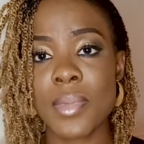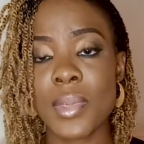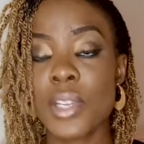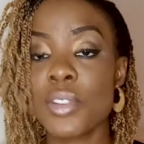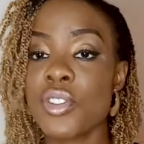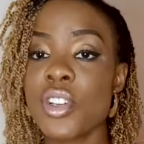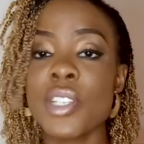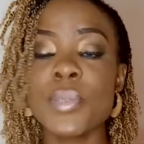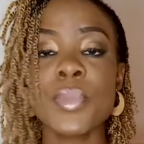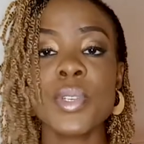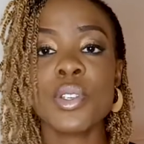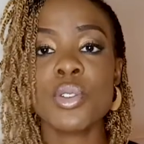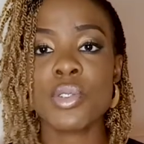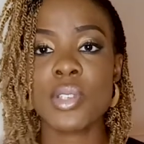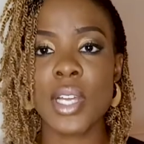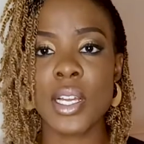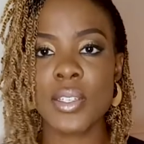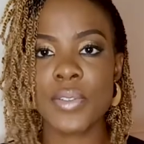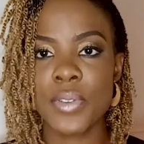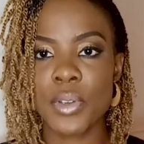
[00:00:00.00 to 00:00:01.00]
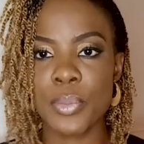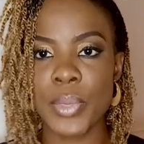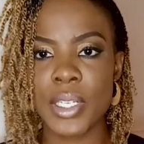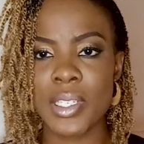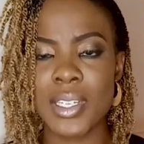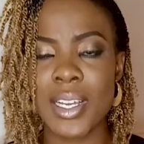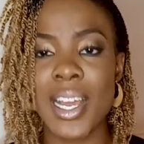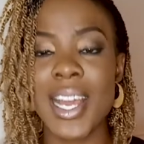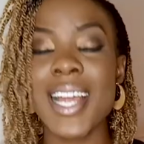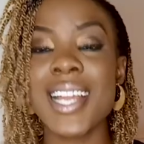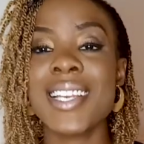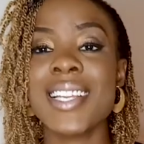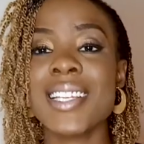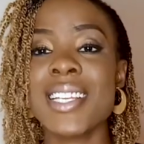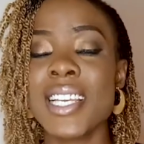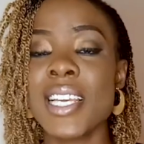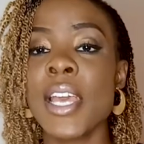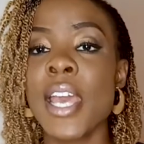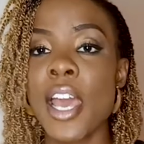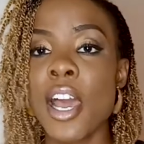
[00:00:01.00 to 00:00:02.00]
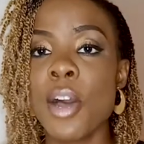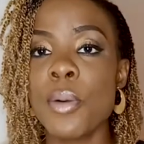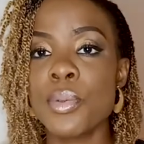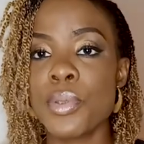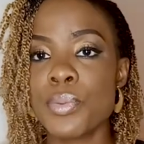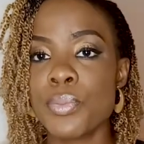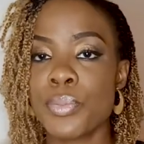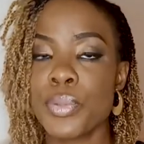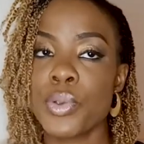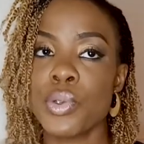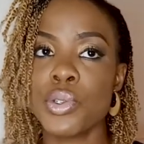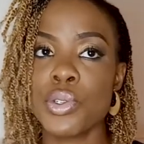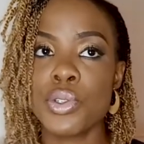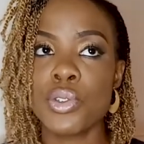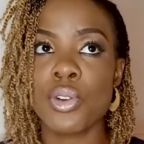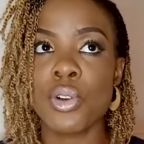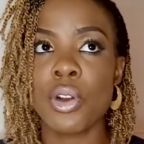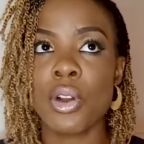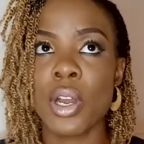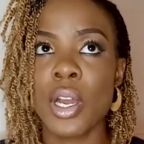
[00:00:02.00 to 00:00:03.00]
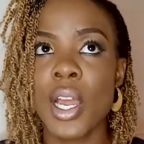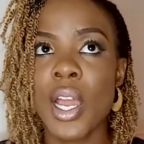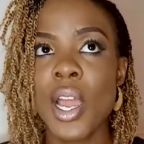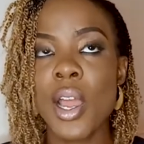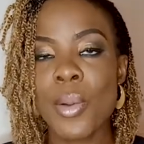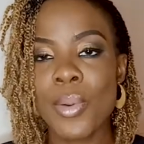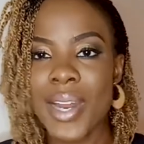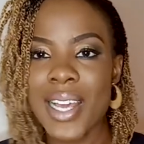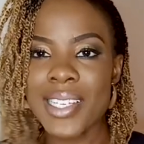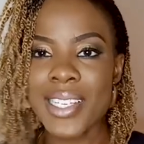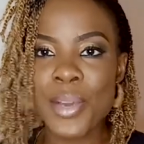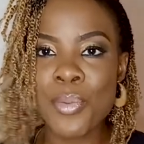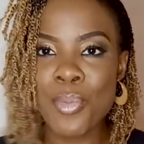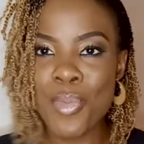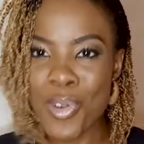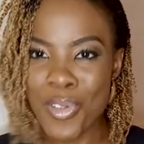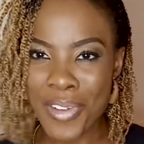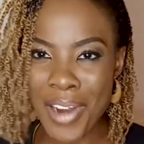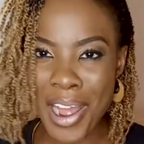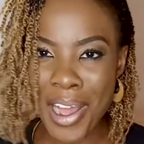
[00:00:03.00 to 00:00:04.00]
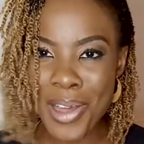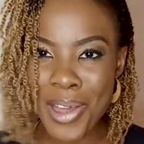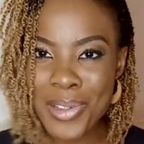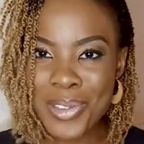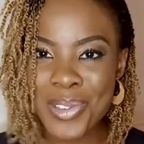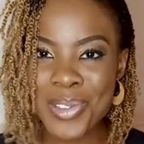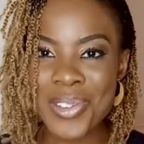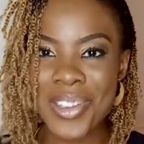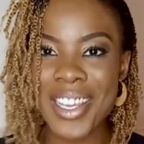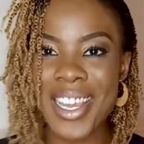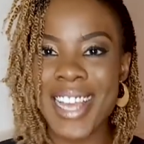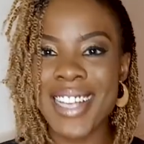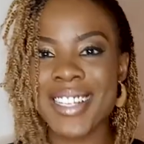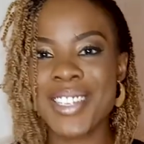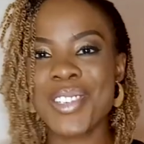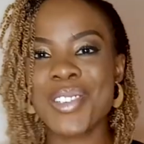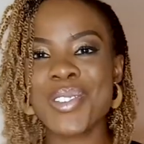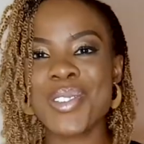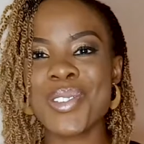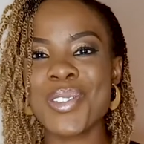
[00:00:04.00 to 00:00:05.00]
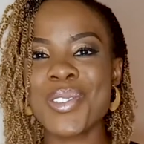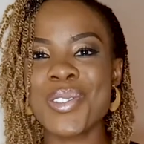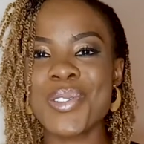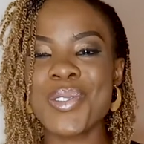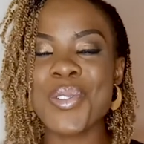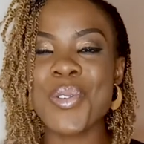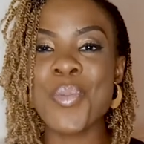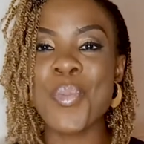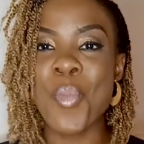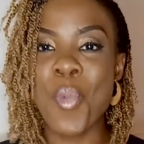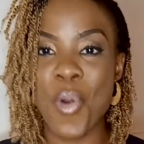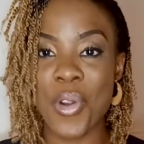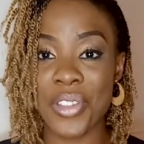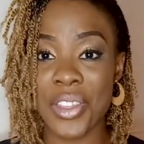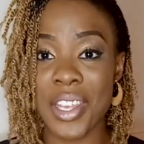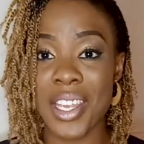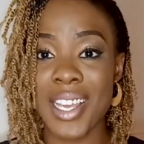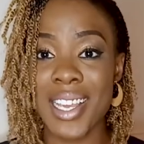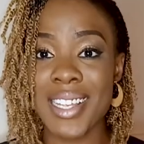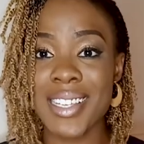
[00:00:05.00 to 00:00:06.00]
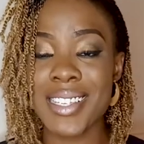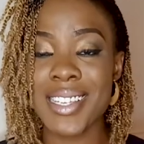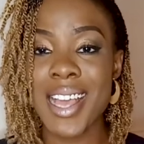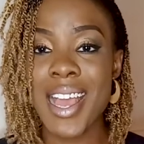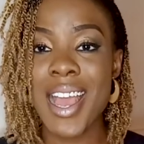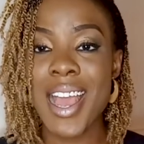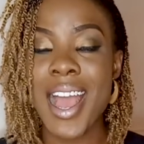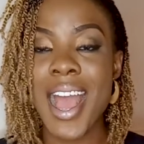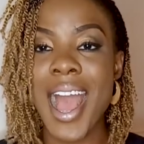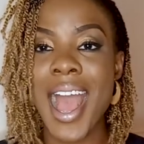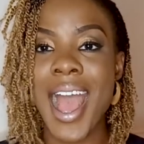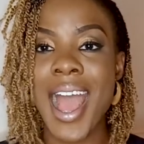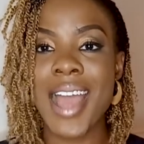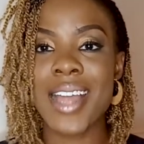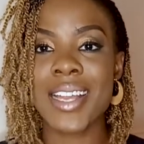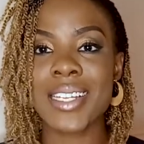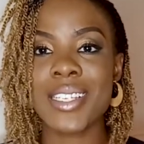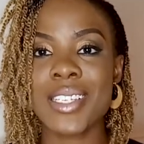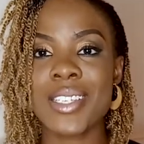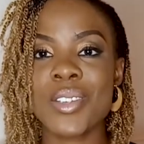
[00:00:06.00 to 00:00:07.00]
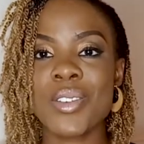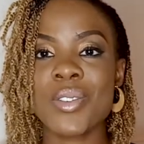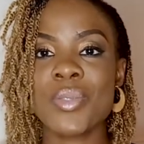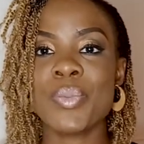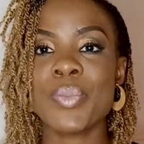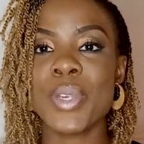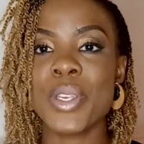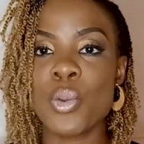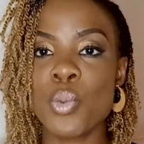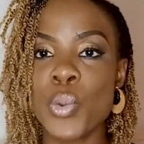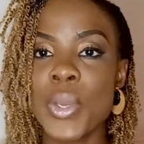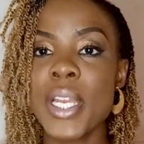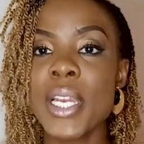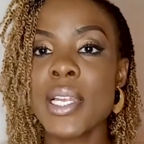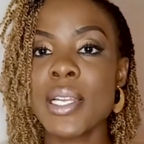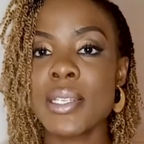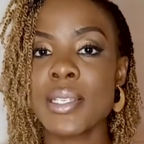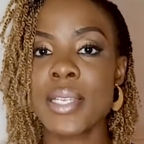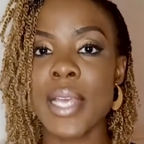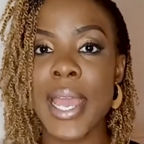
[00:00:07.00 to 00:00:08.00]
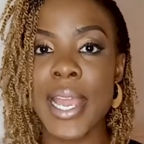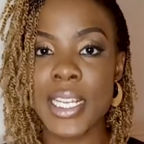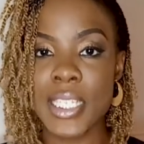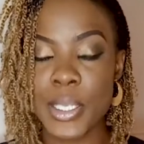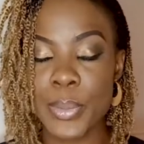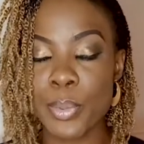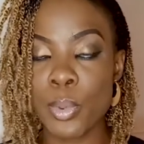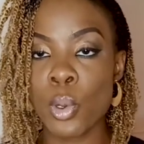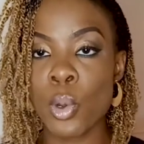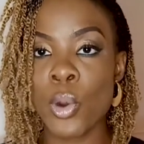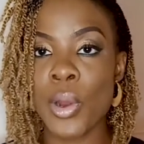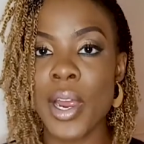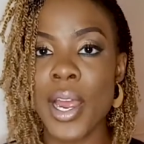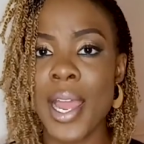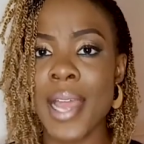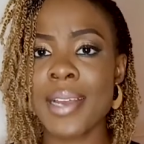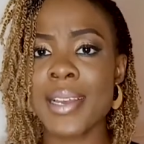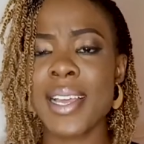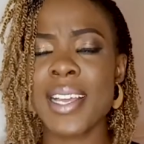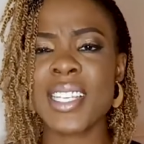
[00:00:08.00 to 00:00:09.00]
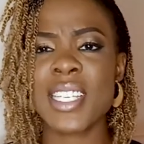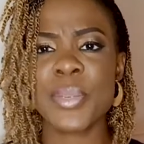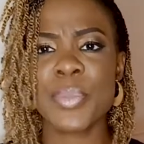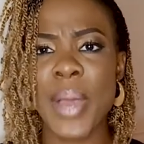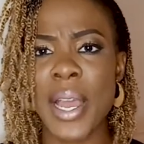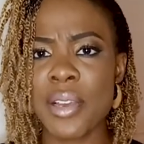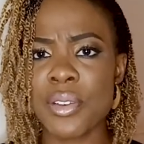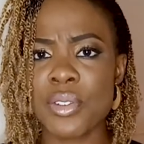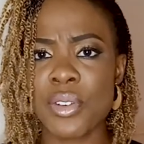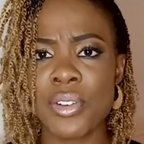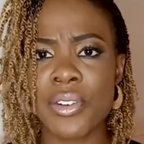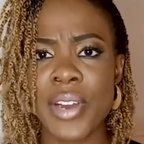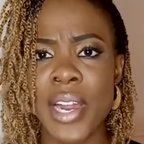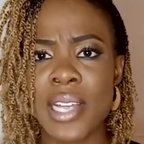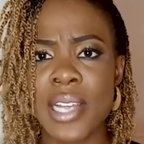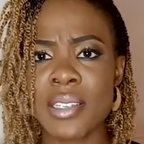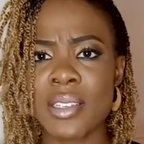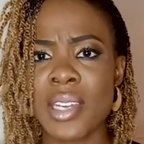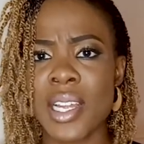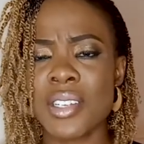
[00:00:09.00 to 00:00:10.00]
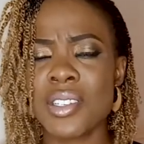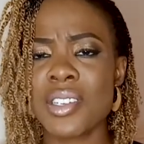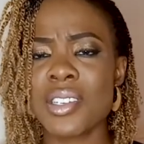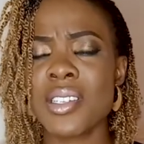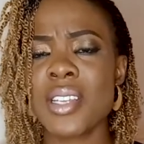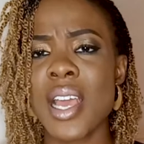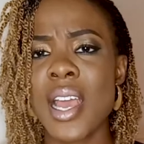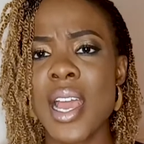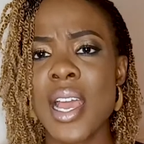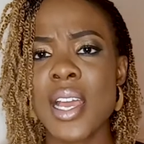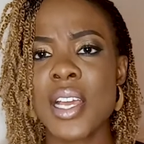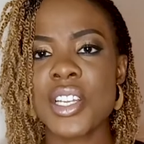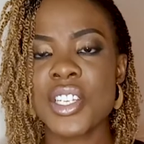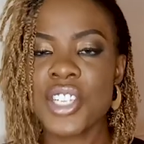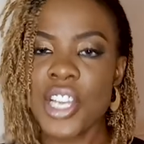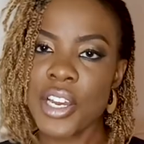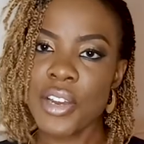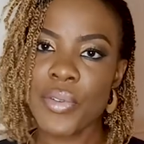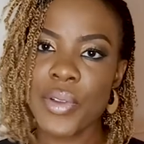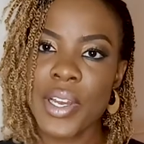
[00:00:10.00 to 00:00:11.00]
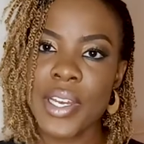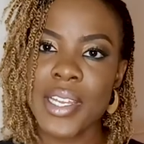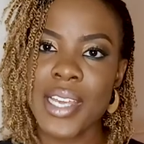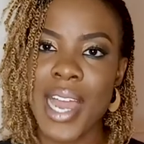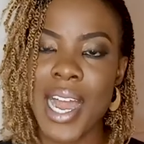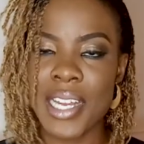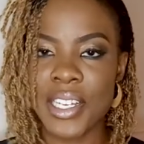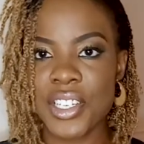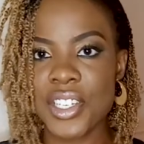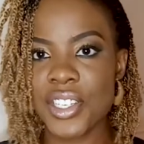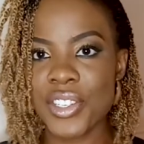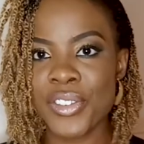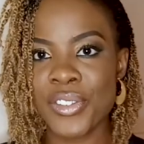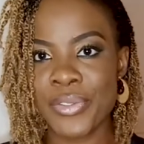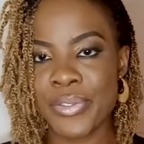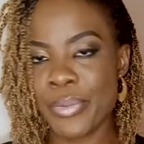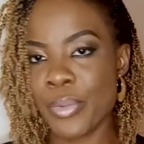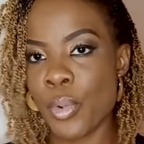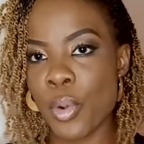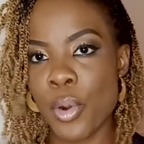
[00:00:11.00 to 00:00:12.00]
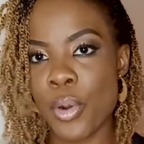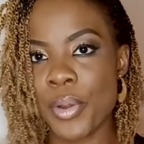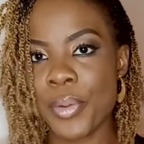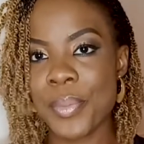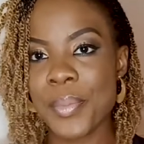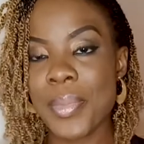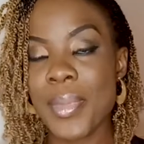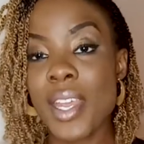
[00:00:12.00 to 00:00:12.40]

And trust me, you start to feel better and it helps boost your, well, I say morale, to get you to do more things and to be willing to explore and expand your horizon and just generally achieve more.